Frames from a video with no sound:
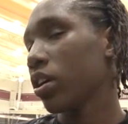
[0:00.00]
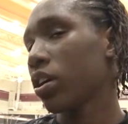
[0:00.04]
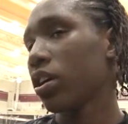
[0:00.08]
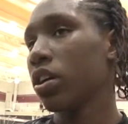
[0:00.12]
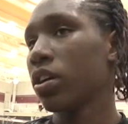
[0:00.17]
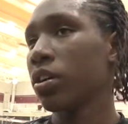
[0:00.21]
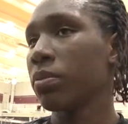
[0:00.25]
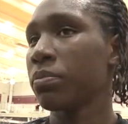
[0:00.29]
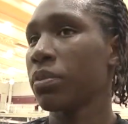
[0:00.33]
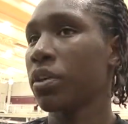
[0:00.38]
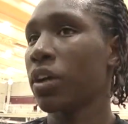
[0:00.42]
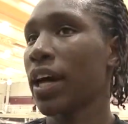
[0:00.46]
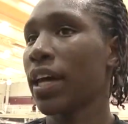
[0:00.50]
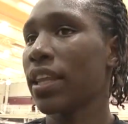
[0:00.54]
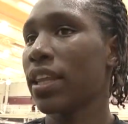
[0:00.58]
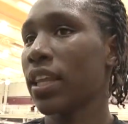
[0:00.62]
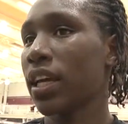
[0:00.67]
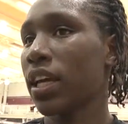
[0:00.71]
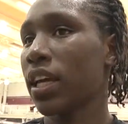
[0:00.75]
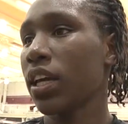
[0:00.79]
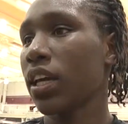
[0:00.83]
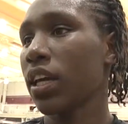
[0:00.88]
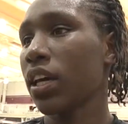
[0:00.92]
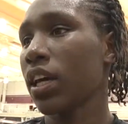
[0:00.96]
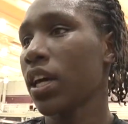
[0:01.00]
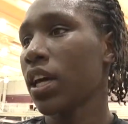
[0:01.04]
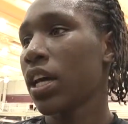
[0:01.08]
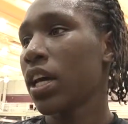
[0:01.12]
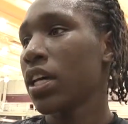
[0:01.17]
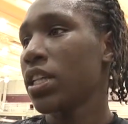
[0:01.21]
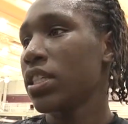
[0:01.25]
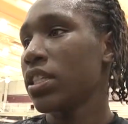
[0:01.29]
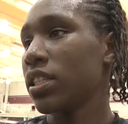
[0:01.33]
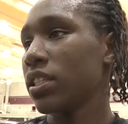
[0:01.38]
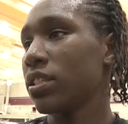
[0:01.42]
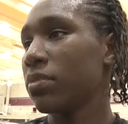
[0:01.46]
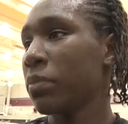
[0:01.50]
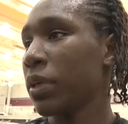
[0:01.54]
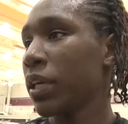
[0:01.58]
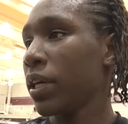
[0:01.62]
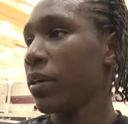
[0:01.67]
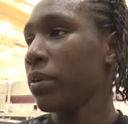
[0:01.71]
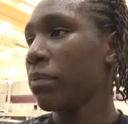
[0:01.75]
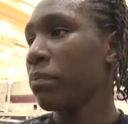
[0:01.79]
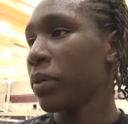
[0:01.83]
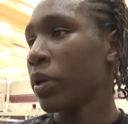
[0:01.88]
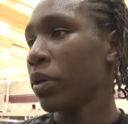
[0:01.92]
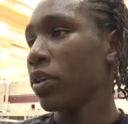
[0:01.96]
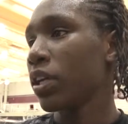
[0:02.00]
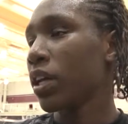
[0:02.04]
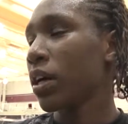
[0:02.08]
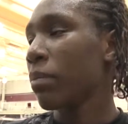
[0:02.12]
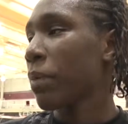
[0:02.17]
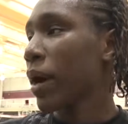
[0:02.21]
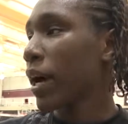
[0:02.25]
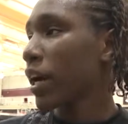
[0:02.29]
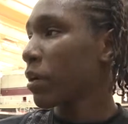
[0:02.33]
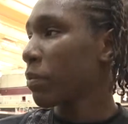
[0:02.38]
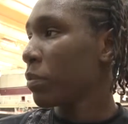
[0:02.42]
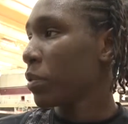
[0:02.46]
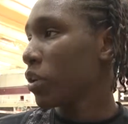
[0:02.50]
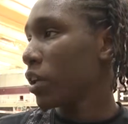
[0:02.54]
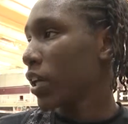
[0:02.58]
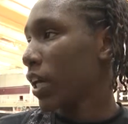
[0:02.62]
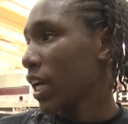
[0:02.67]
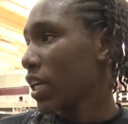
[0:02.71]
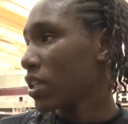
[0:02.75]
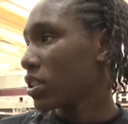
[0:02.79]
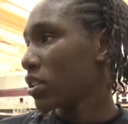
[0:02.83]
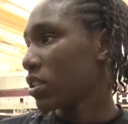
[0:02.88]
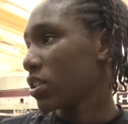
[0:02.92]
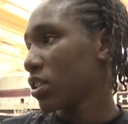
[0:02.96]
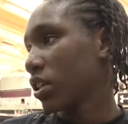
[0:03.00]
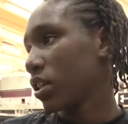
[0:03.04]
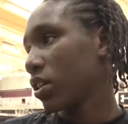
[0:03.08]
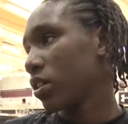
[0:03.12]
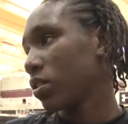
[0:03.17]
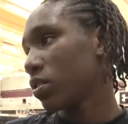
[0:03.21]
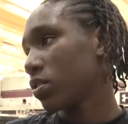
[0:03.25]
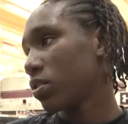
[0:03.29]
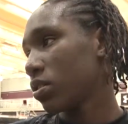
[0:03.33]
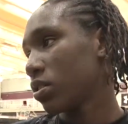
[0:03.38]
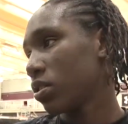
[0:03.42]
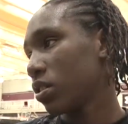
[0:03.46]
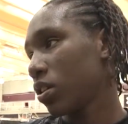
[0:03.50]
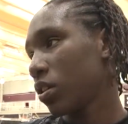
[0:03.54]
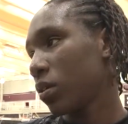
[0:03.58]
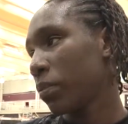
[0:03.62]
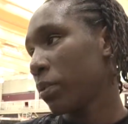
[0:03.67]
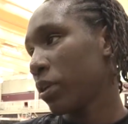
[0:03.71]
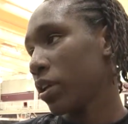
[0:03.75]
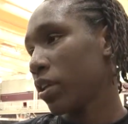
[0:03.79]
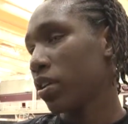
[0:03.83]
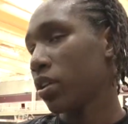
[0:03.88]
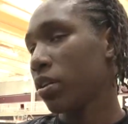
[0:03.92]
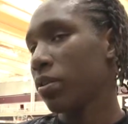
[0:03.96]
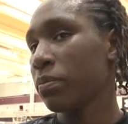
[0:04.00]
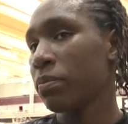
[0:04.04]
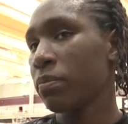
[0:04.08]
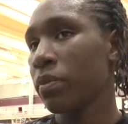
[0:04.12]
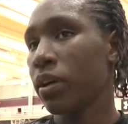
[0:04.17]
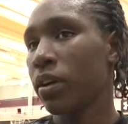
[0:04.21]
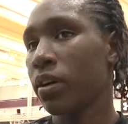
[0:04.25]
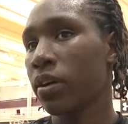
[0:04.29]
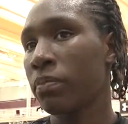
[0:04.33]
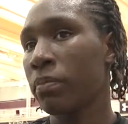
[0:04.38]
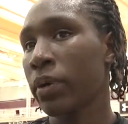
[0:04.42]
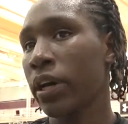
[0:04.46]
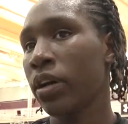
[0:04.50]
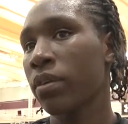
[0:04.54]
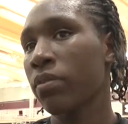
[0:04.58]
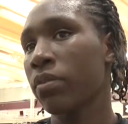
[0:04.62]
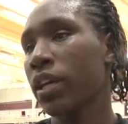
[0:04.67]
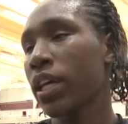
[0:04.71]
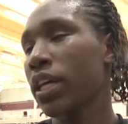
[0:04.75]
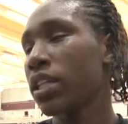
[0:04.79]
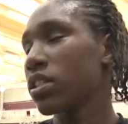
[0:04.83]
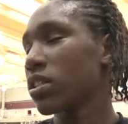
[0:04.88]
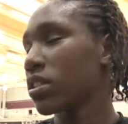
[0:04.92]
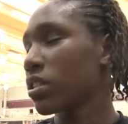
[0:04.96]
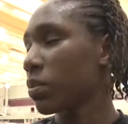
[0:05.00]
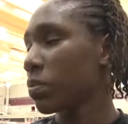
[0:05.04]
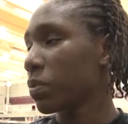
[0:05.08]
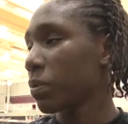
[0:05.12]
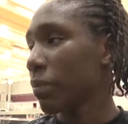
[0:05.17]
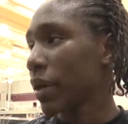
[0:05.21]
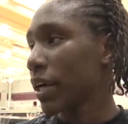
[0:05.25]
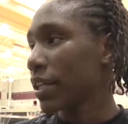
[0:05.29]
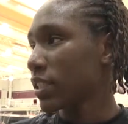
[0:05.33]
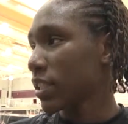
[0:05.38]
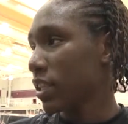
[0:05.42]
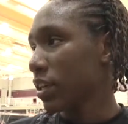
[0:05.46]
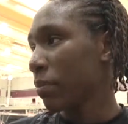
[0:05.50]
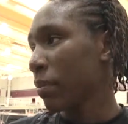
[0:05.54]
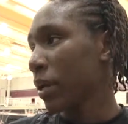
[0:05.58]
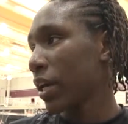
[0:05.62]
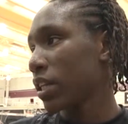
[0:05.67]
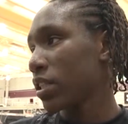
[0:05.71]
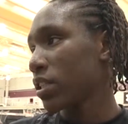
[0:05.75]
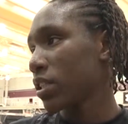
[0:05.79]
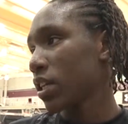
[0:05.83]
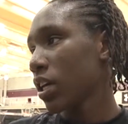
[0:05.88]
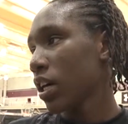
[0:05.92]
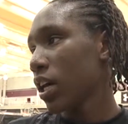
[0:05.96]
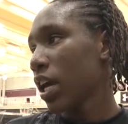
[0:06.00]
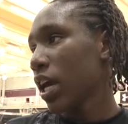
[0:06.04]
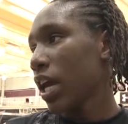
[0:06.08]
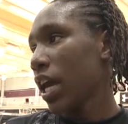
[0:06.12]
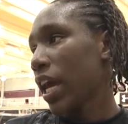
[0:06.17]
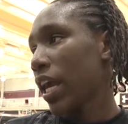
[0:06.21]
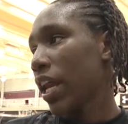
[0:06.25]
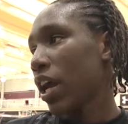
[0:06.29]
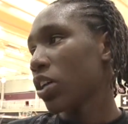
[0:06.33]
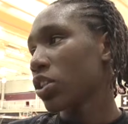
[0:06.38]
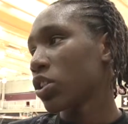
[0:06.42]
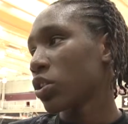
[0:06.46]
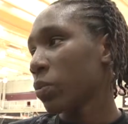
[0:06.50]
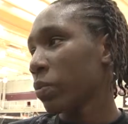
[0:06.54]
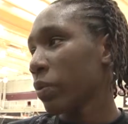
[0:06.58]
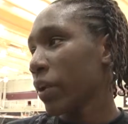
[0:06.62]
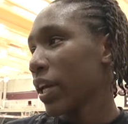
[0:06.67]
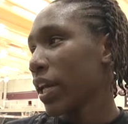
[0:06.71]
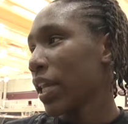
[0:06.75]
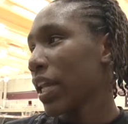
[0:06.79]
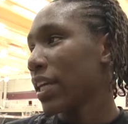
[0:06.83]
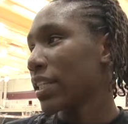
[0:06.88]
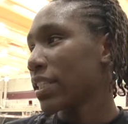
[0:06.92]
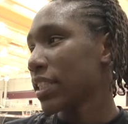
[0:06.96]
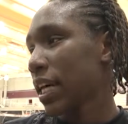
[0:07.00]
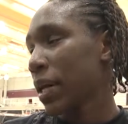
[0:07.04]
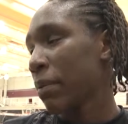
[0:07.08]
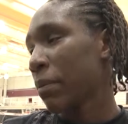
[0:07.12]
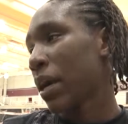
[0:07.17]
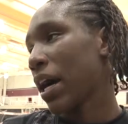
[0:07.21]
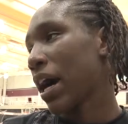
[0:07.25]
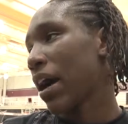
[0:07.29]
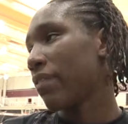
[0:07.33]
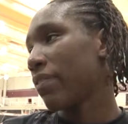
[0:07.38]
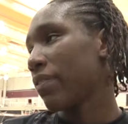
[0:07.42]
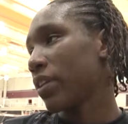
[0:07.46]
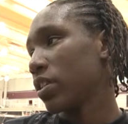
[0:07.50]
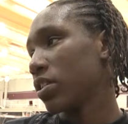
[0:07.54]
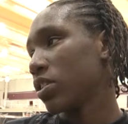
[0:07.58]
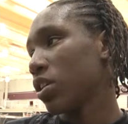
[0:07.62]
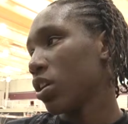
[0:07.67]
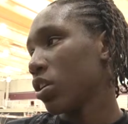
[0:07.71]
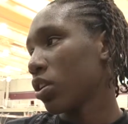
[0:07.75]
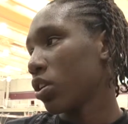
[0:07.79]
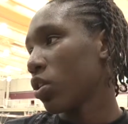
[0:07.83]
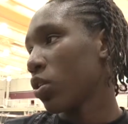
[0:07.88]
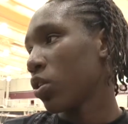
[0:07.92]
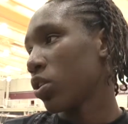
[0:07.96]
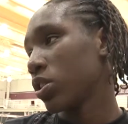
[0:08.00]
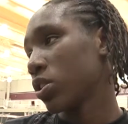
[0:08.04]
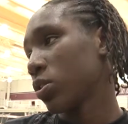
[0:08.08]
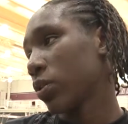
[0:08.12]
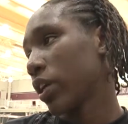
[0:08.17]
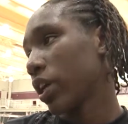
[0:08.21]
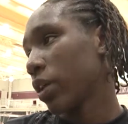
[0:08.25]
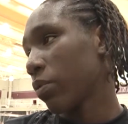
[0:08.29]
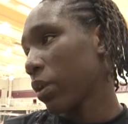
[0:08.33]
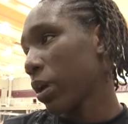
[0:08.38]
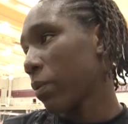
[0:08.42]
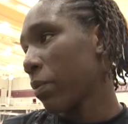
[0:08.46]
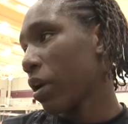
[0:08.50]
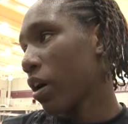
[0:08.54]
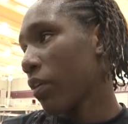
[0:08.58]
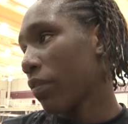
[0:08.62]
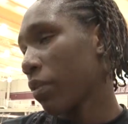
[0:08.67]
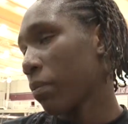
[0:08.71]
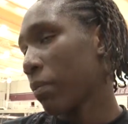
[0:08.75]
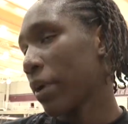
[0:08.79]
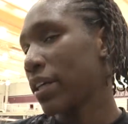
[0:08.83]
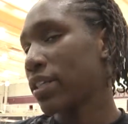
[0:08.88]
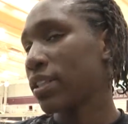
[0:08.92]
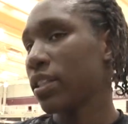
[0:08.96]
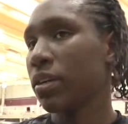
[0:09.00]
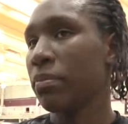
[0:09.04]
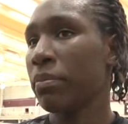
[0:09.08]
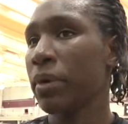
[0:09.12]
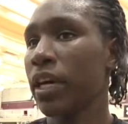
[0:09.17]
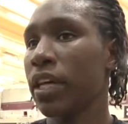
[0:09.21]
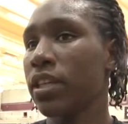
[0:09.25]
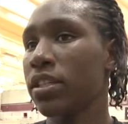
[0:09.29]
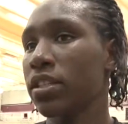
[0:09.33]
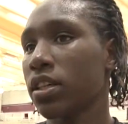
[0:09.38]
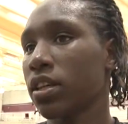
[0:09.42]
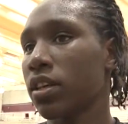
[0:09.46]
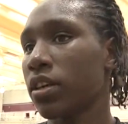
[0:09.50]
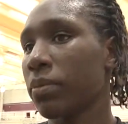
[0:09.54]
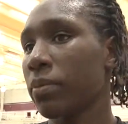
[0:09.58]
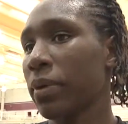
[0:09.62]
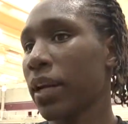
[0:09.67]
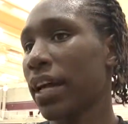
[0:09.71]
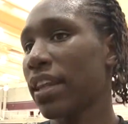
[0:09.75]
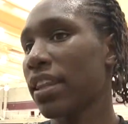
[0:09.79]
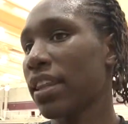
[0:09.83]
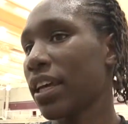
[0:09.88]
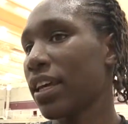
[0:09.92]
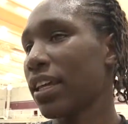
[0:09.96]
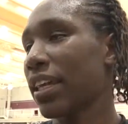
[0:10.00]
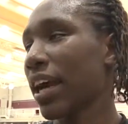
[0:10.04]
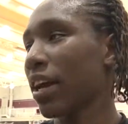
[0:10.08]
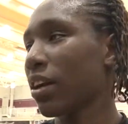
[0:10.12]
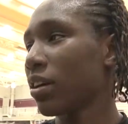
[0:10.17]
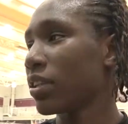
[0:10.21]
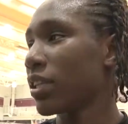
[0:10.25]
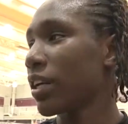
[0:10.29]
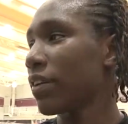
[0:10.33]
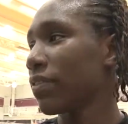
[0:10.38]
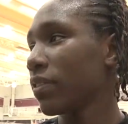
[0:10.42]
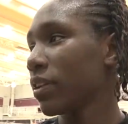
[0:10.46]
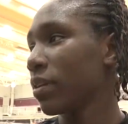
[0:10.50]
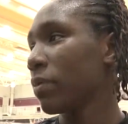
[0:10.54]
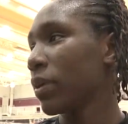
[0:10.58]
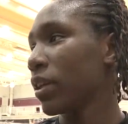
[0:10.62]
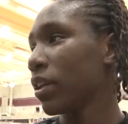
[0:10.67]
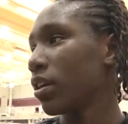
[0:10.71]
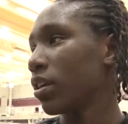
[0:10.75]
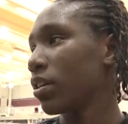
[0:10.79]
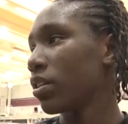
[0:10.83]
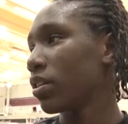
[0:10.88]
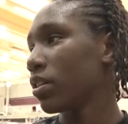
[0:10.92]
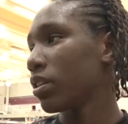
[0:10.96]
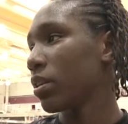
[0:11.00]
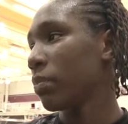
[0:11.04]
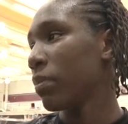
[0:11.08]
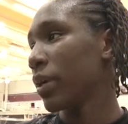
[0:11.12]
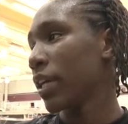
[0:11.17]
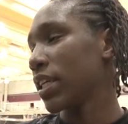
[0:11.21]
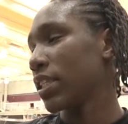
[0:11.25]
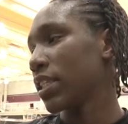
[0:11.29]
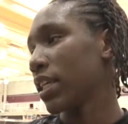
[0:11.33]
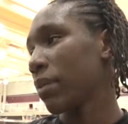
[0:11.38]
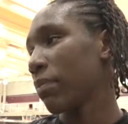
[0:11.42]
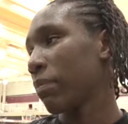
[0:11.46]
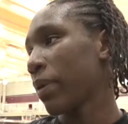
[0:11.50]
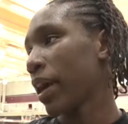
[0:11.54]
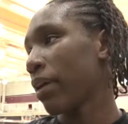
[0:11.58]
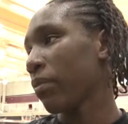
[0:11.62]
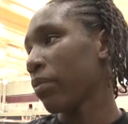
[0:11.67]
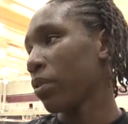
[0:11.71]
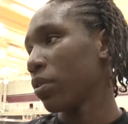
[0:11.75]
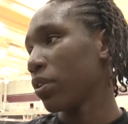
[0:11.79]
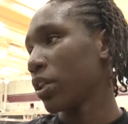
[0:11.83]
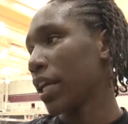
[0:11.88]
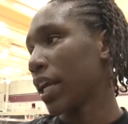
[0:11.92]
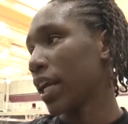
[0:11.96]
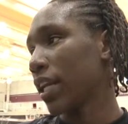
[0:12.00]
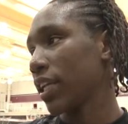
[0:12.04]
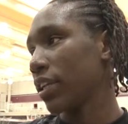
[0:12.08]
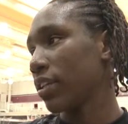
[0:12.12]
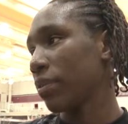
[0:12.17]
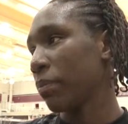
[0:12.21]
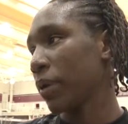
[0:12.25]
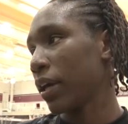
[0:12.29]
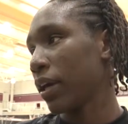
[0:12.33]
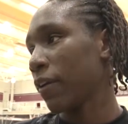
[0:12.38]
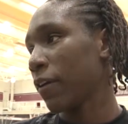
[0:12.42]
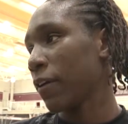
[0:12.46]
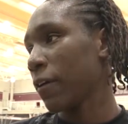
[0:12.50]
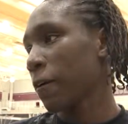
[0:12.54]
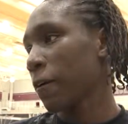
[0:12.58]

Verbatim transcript: Um, you know, I think just me building up my communication skills, you know, building a, a better relationship with my teammates, and also bringing that same confidence on the court so it can rub off on my teammates. Um, and I think that'll definitely be the, the biggest impact role that I need to make.